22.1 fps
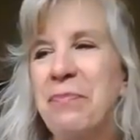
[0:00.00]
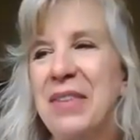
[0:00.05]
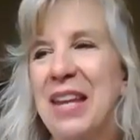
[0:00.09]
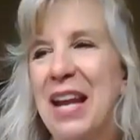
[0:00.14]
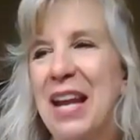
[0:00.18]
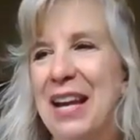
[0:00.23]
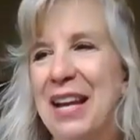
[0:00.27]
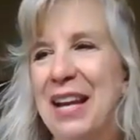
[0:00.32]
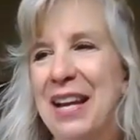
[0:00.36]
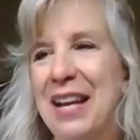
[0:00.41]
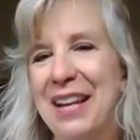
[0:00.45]

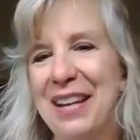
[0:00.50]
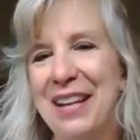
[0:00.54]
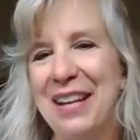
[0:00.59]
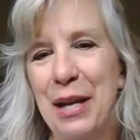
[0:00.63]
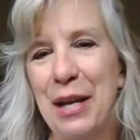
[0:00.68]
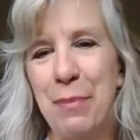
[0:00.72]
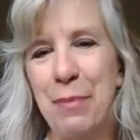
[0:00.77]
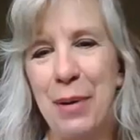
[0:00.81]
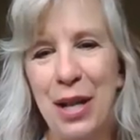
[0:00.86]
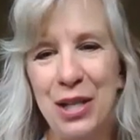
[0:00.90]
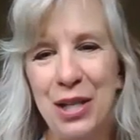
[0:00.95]
And I
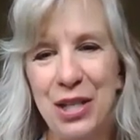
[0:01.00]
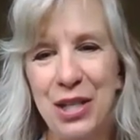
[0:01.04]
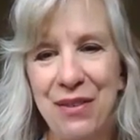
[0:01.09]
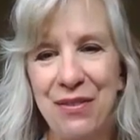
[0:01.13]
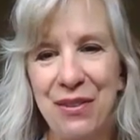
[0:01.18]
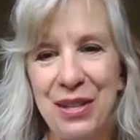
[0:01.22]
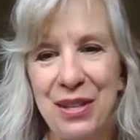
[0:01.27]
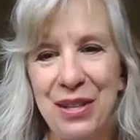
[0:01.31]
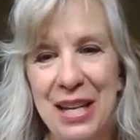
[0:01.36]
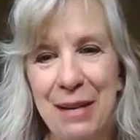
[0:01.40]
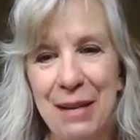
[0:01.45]

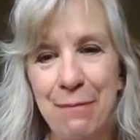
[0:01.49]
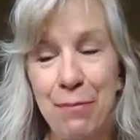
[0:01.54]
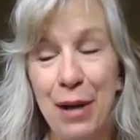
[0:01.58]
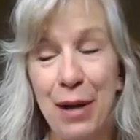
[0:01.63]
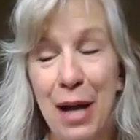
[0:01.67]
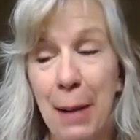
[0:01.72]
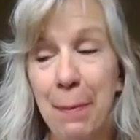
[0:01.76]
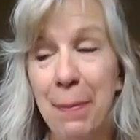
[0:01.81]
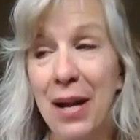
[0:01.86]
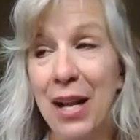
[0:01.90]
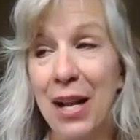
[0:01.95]

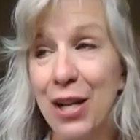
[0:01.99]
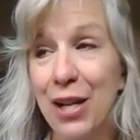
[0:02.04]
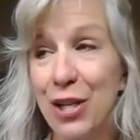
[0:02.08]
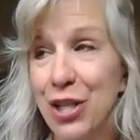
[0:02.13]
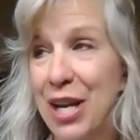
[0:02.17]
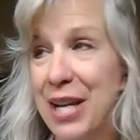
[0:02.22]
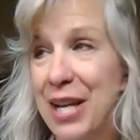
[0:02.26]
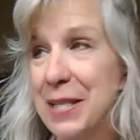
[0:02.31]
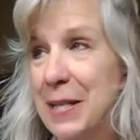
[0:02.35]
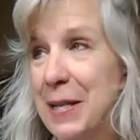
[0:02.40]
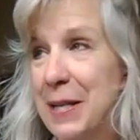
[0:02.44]

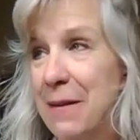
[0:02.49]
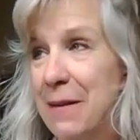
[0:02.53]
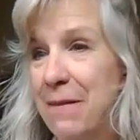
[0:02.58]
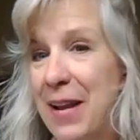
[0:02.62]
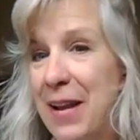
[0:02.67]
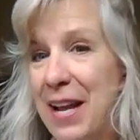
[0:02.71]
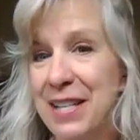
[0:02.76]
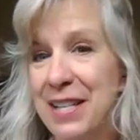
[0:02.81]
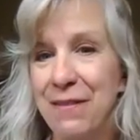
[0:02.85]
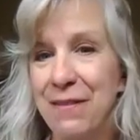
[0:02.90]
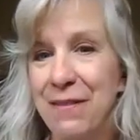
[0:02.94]
apologize in
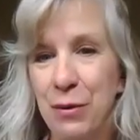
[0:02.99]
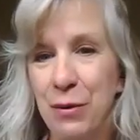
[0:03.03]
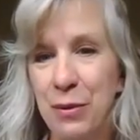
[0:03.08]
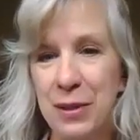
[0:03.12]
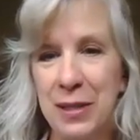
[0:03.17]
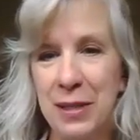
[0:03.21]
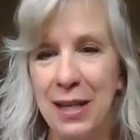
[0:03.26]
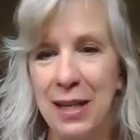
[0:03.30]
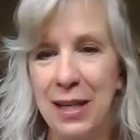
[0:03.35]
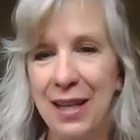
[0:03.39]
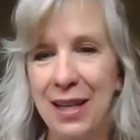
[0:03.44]
advance if there was
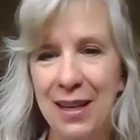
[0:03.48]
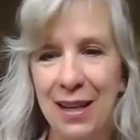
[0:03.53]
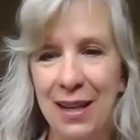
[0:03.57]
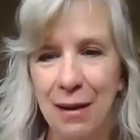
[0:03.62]
any